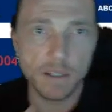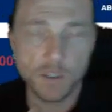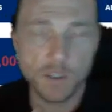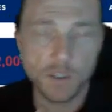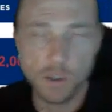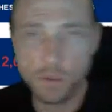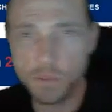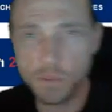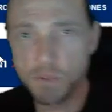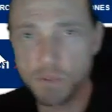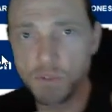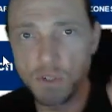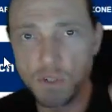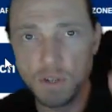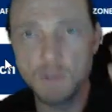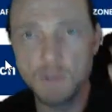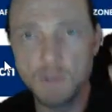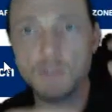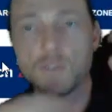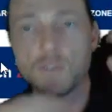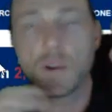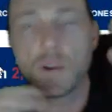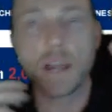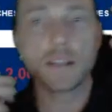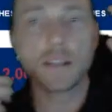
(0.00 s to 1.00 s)
terms of
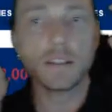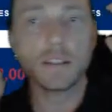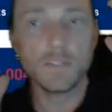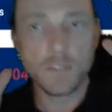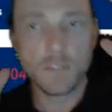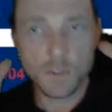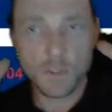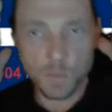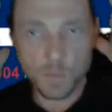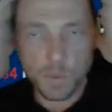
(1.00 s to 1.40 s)
Sierra Interactive is